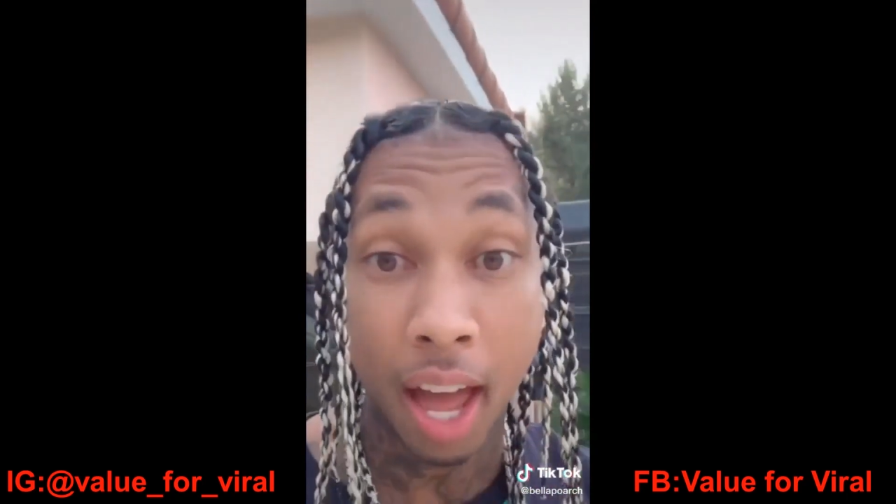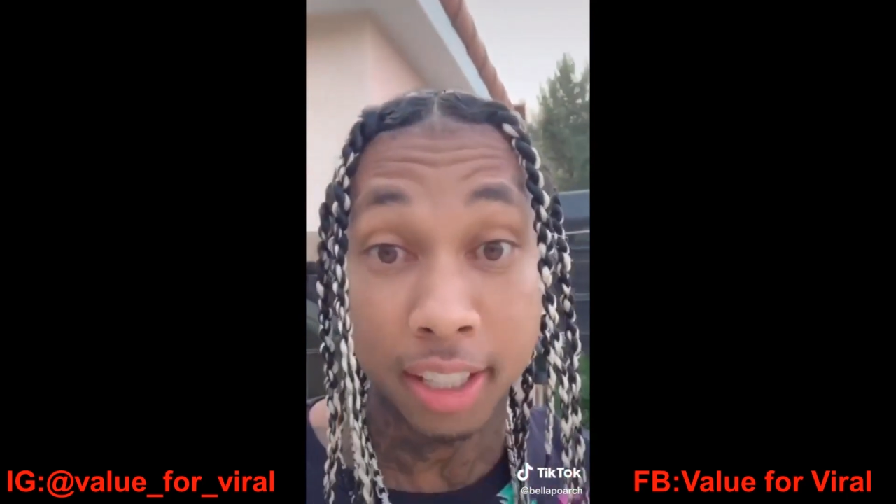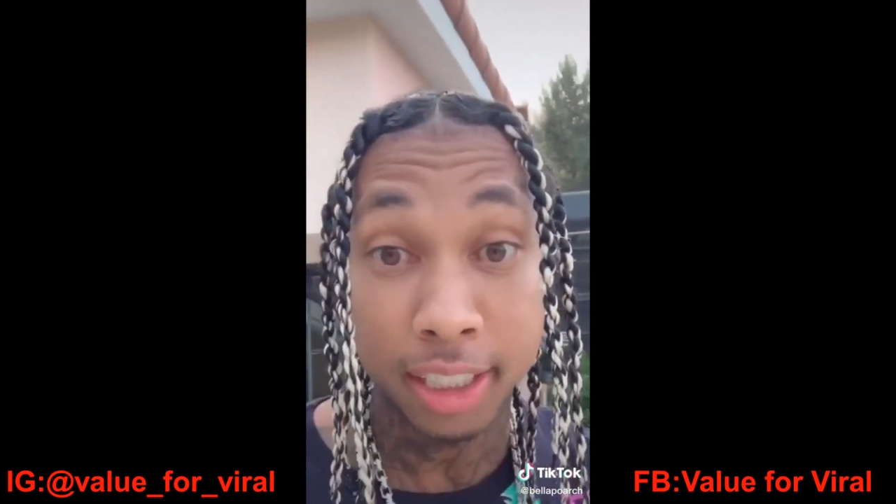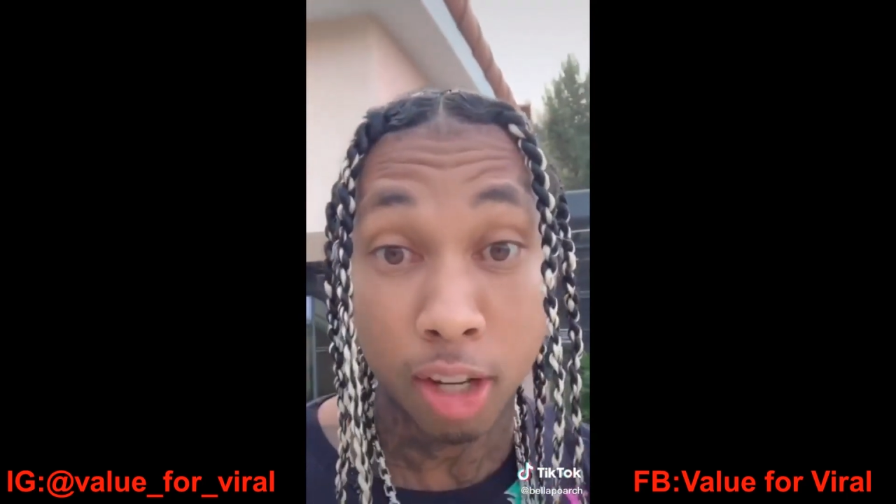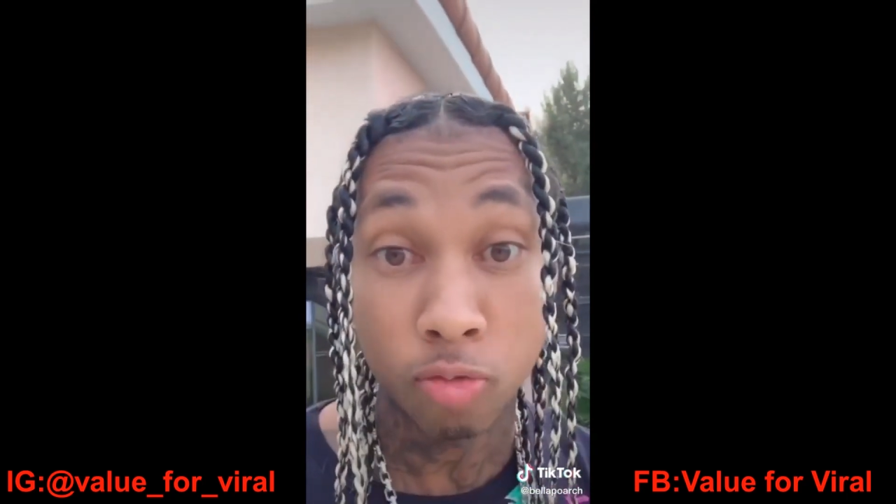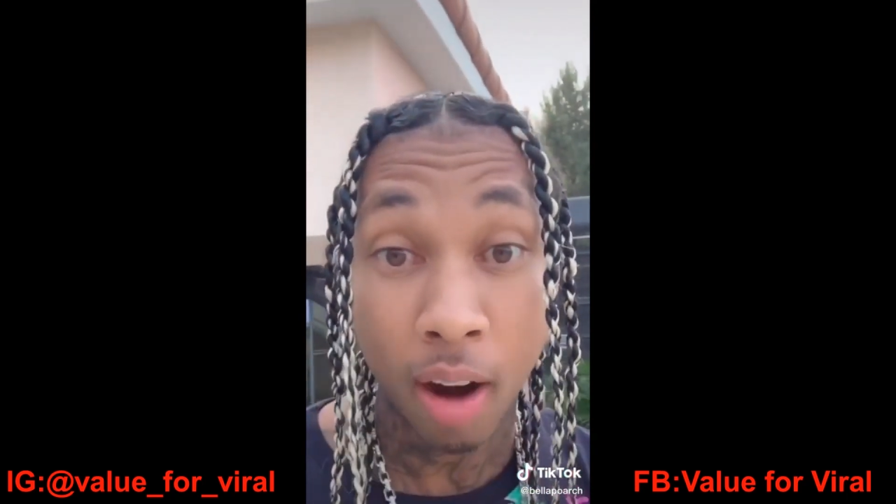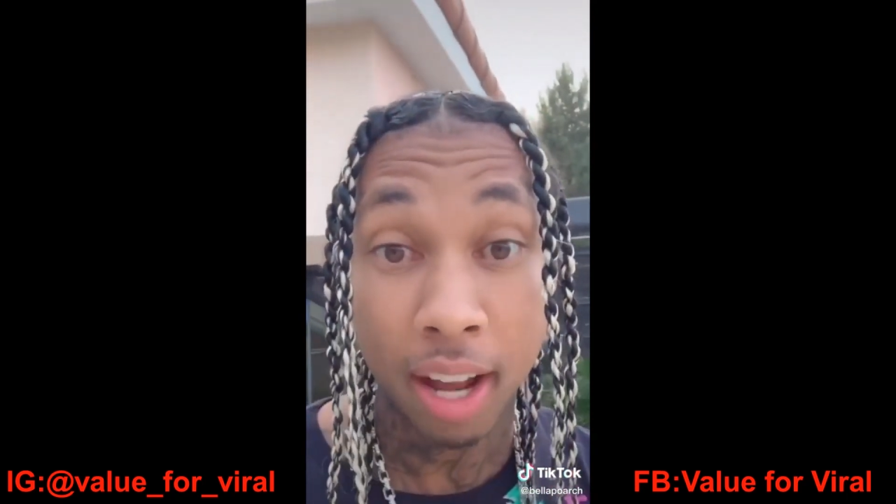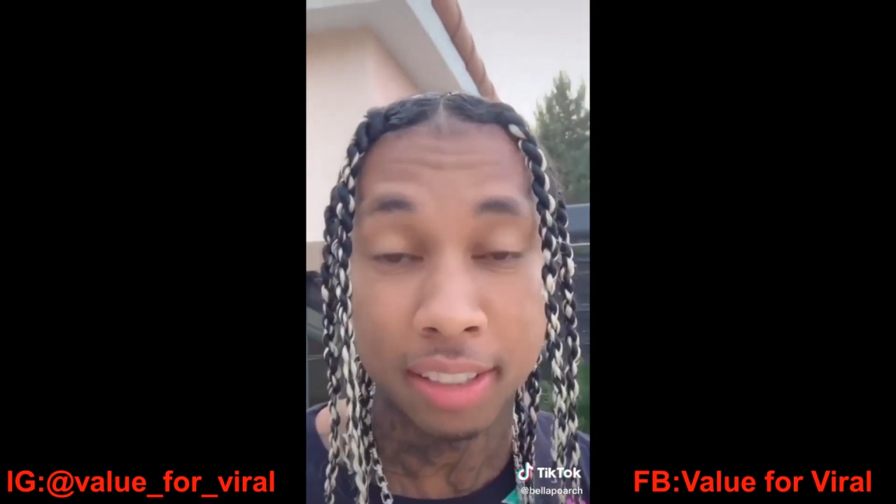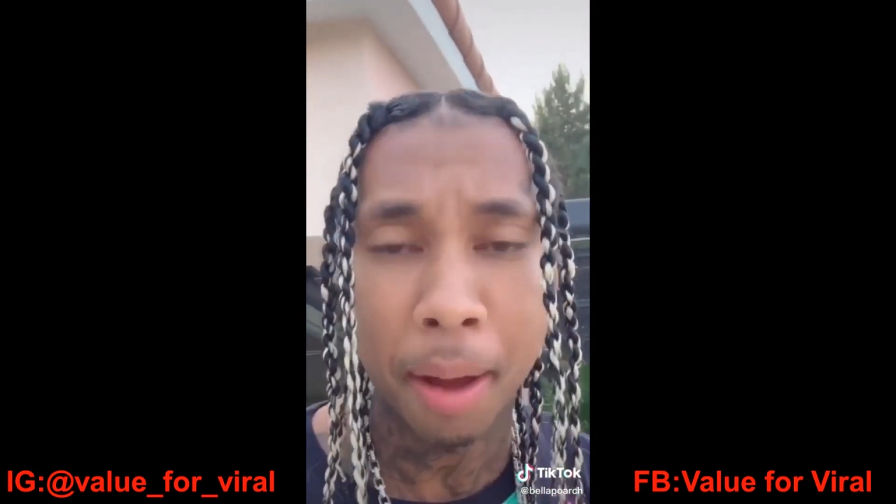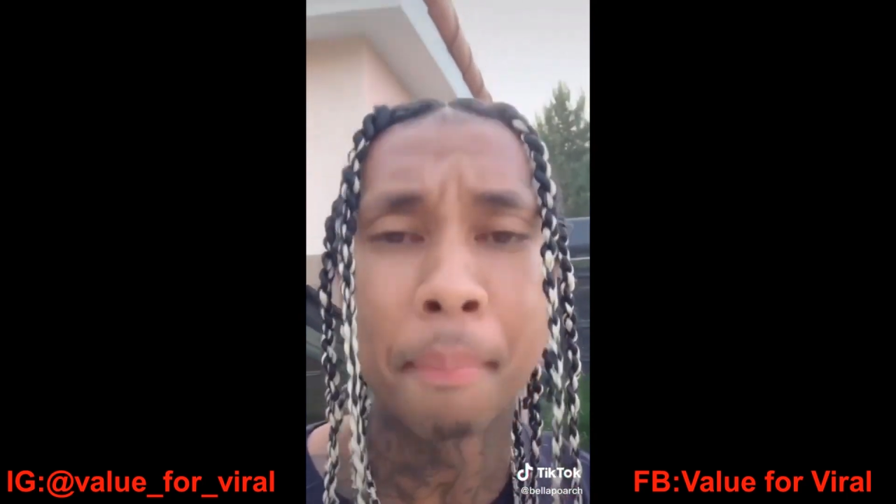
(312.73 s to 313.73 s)
you have
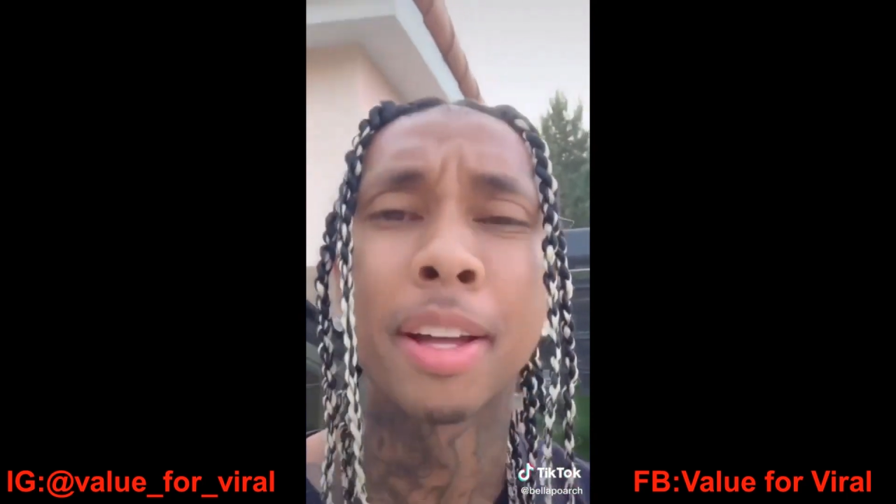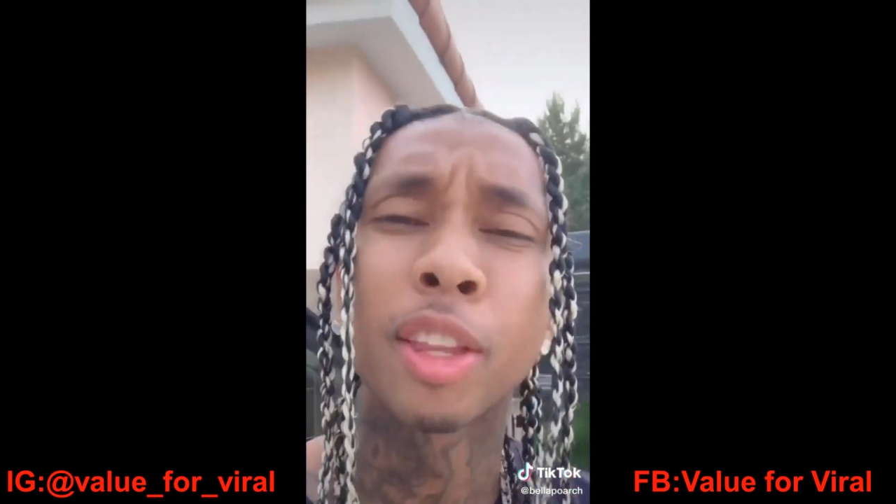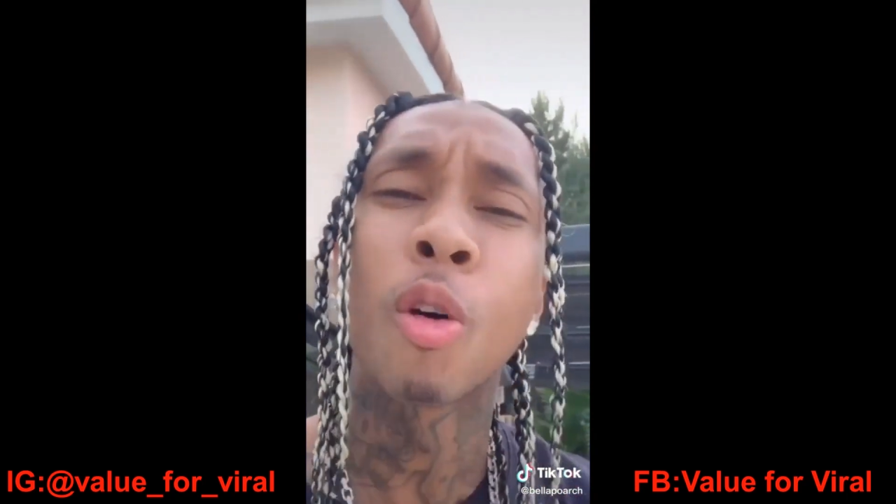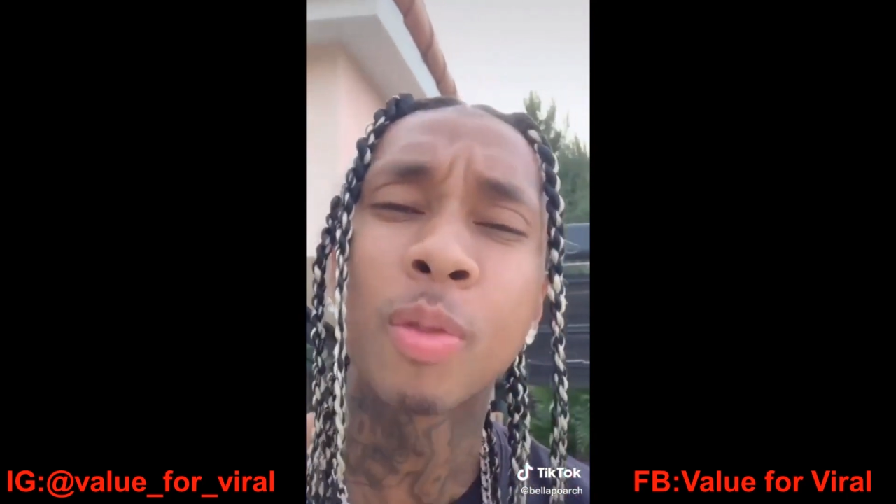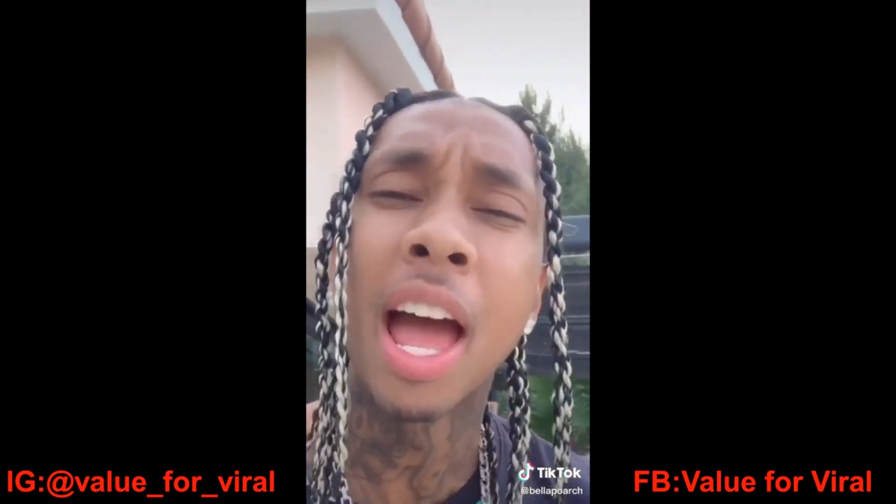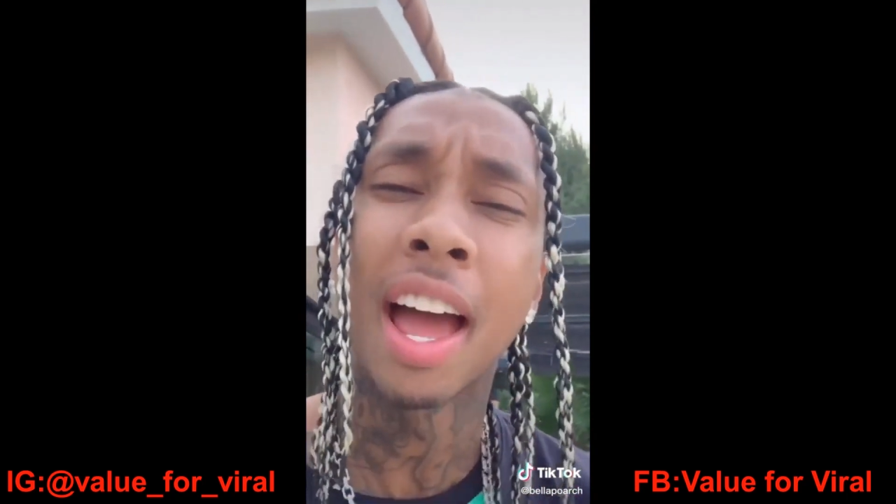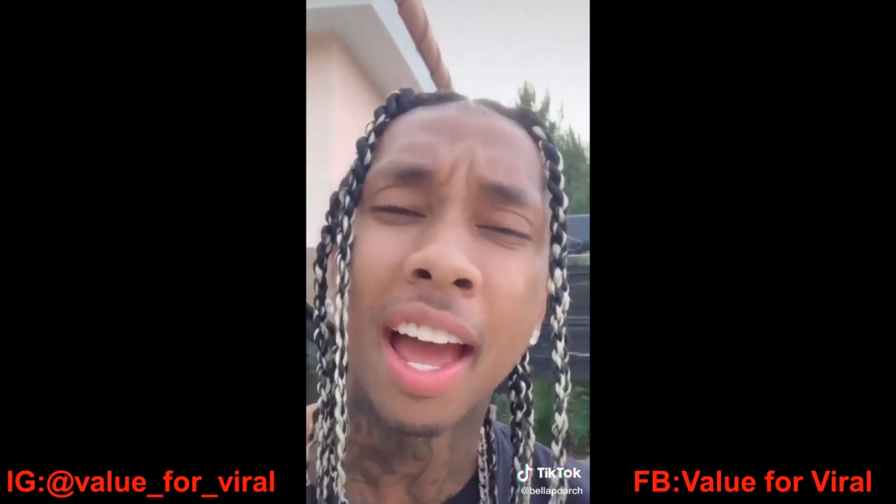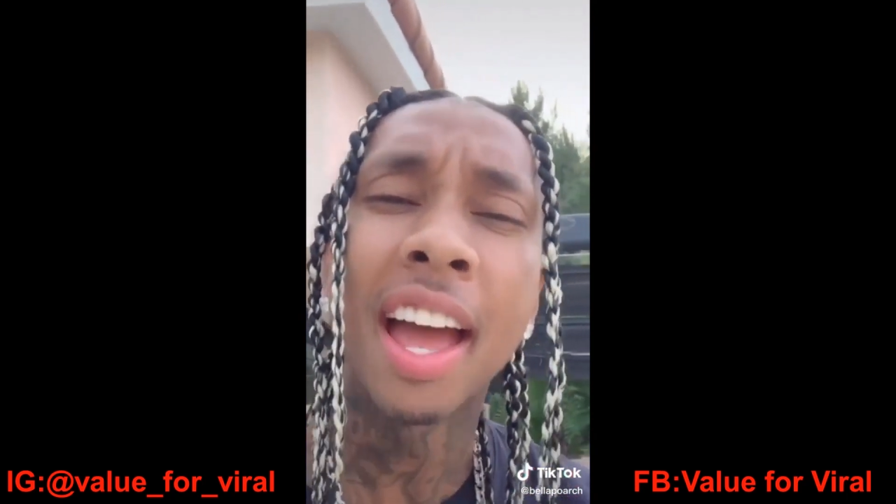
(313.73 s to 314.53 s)
lost yourself, you have given